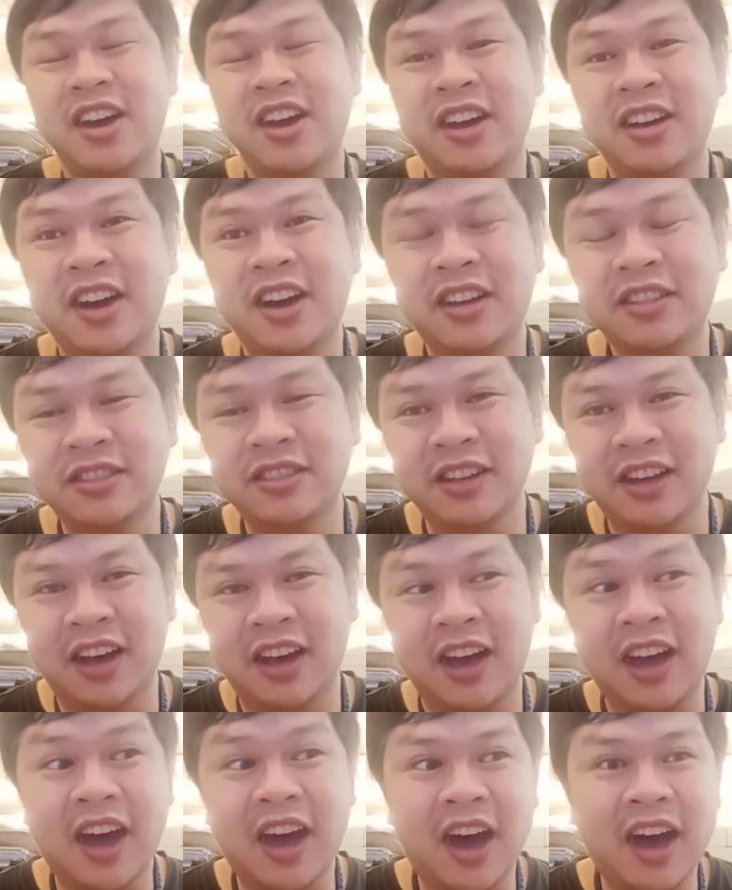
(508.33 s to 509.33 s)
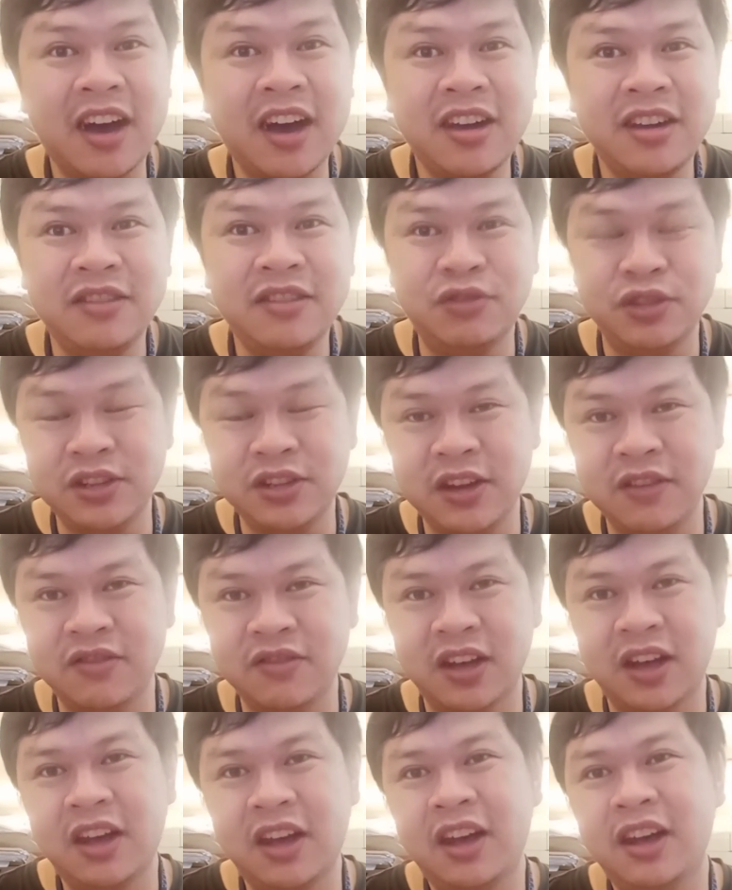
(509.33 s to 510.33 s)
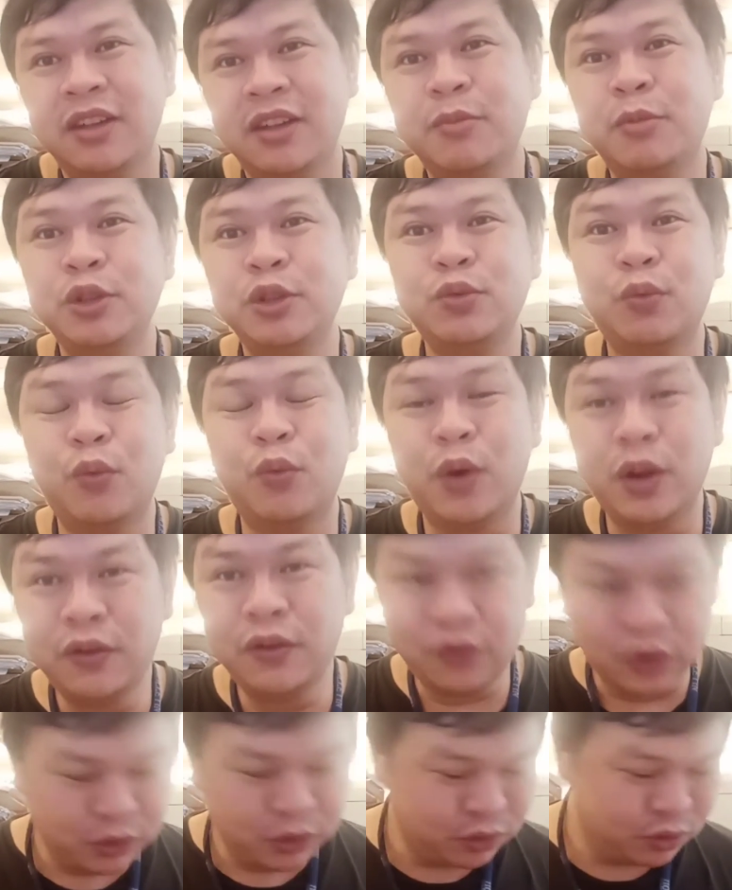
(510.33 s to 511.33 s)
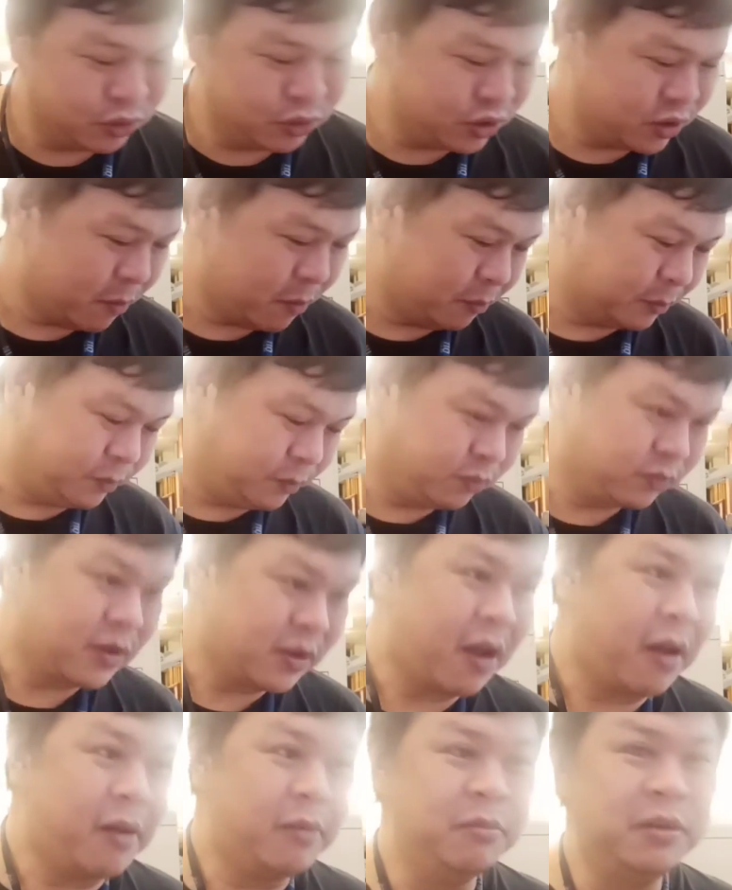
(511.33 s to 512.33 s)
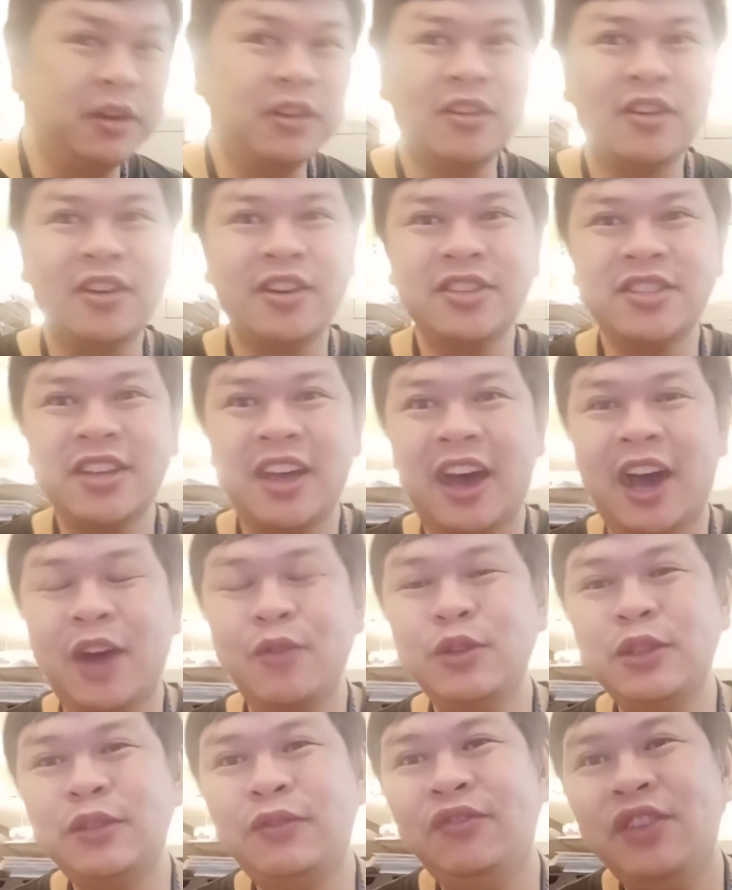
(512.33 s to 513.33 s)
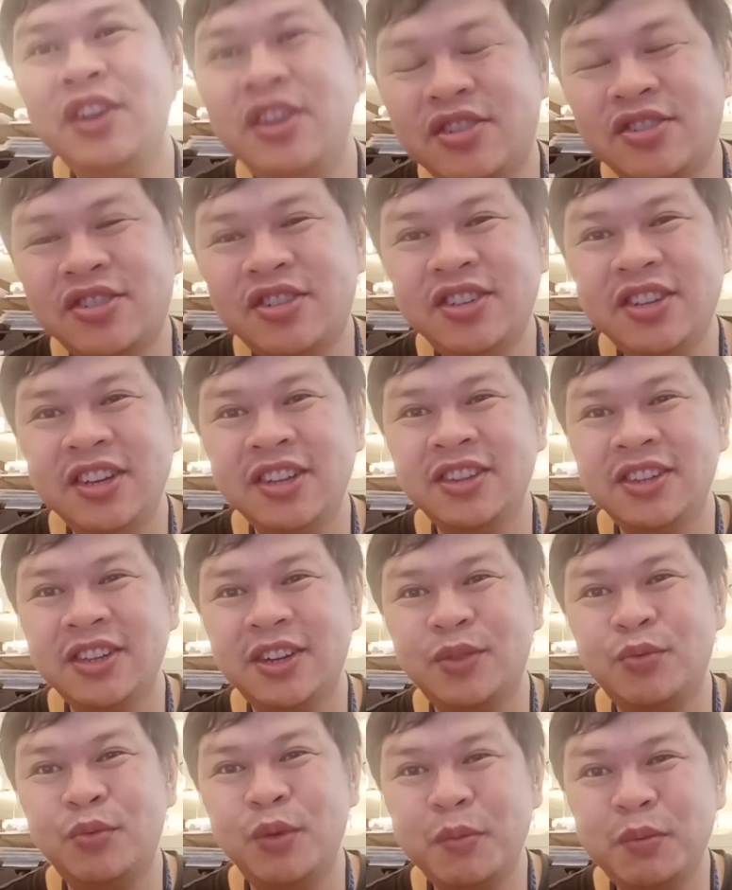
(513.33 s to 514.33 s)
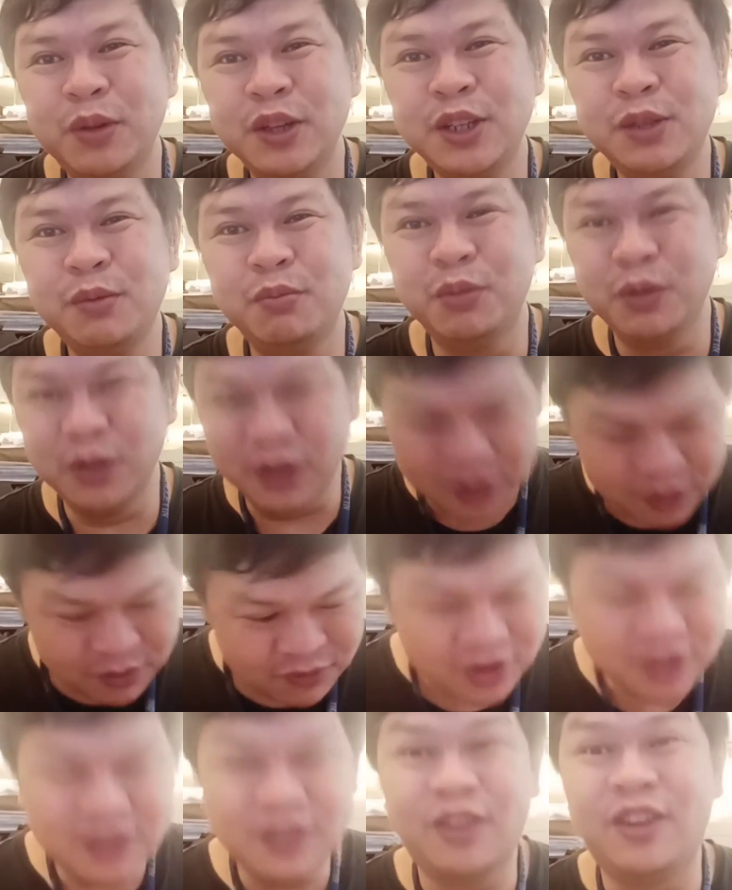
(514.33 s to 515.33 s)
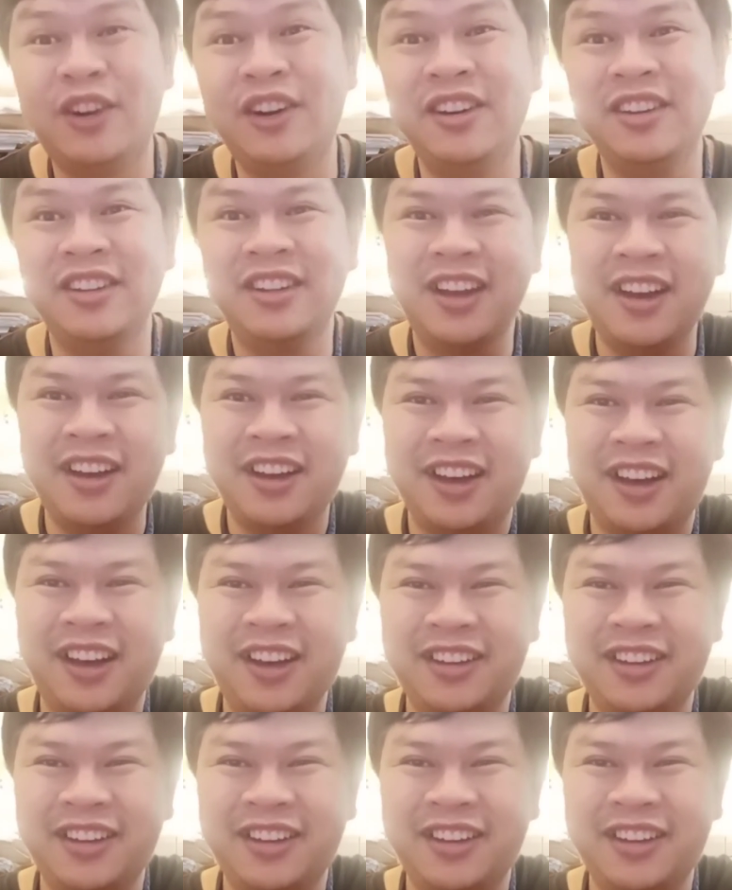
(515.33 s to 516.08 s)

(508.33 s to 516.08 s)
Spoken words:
I received the most wonderful news because I was featured in the Ripley's Believe It or Not.